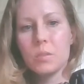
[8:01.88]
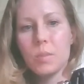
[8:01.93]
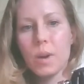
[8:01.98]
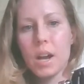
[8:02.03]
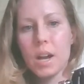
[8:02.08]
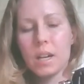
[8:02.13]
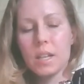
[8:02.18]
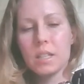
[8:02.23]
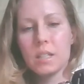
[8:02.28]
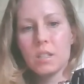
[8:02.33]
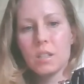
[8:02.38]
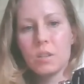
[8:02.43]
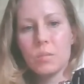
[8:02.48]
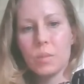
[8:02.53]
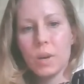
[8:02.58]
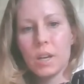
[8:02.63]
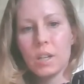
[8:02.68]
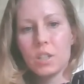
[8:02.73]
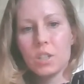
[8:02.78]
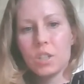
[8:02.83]
pockets too
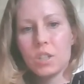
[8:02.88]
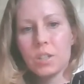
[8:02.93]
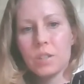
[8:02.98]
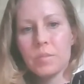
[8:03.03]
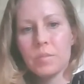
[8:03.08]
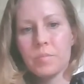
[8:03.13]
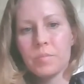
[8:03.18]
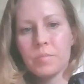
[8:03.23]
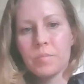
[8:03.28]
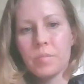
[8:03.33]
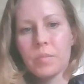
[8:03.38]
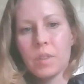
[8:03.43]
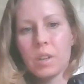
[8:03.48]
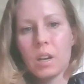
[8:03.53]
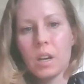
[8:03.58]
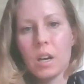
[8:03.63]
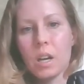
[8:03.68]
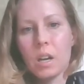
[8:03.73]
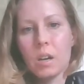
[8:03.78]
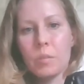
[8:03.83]
much.
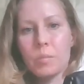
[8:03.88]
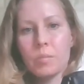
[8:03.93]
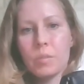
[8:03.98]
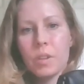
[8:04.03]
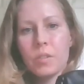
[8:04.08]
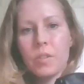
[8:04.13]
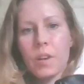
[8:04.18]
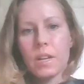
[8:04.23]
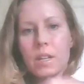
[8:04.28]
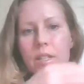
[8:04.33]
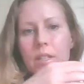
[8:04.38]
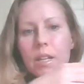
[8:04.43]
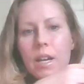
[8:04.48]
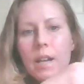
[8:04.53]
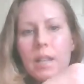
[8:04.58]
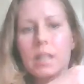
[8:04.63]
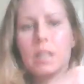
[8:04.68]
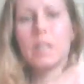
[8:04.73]
If I decide to